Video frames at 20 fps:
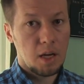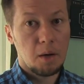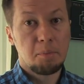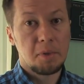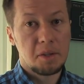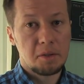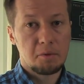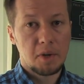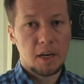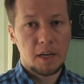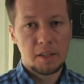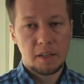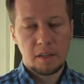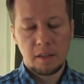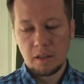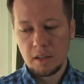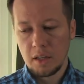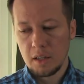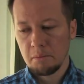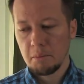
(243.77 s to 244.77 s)
up and
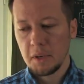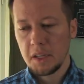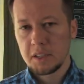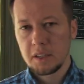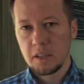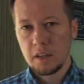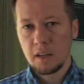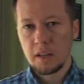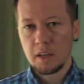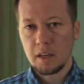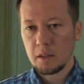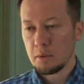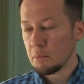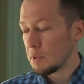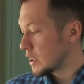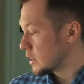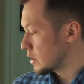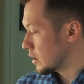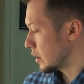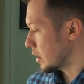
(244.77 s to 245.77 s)
running and basically
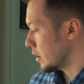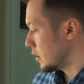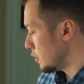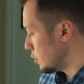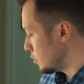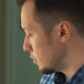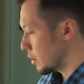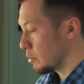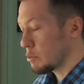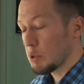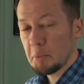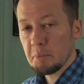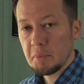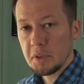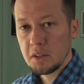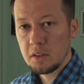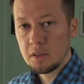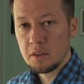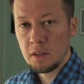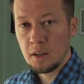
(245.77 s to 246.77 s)
investing in new
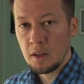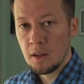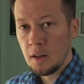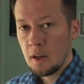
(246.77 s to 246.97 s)
equipment.